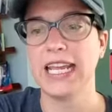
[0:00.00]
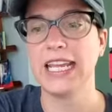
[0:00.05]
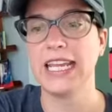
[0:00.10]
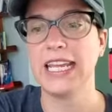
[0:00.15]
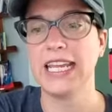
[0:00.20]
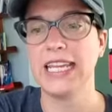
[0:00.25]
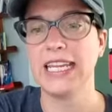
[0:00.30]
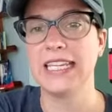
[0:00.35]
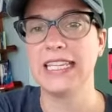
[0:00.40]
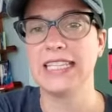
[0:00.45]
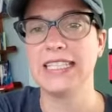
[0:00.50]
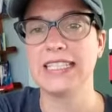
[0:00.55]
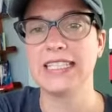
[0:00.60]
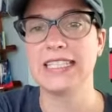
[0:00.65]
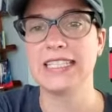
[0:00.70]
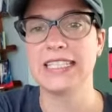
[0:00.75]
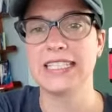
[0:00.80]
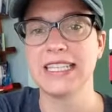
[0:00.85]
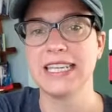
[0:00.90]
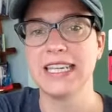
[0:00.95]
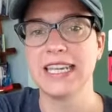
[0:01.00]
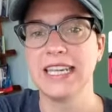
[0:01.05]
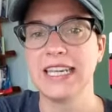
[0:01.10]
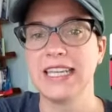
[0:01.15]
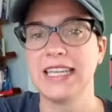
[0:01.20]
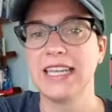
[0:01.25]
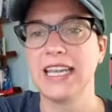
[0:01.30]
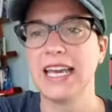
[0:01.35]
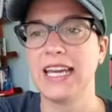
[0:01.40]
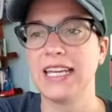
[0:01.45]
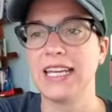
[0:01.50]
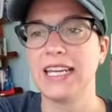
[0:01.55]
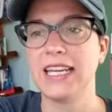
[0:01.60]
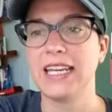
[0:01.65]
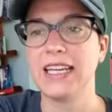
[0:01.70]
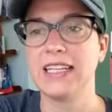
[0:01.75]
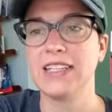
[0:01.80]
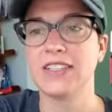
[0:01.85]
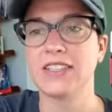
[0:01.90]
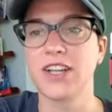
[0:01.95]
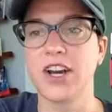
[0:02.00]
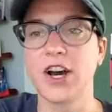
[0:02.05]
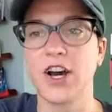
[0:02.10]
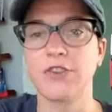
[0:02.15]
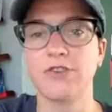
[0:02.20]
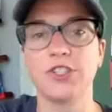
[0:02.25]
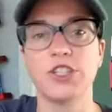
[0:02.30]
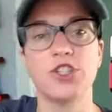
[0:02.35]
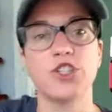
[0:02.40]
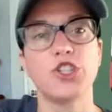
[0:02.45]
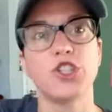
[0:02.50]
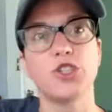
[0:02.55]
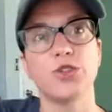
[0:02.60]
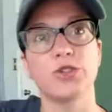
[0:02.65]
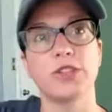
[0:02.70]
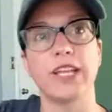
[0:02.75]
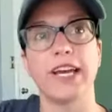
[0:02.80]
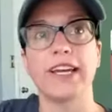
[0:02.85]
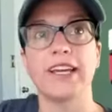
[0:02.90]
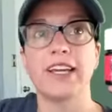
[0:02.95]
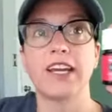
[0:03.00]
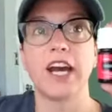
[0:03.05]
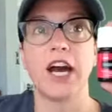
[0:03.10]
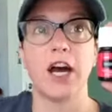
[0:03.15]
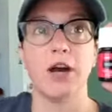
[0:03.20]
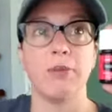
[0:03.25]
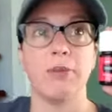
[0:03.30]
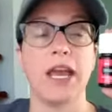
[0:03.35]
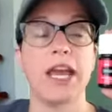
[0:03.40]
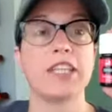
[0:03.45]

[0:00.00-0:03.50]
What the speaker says: is that it is often chewed like gum.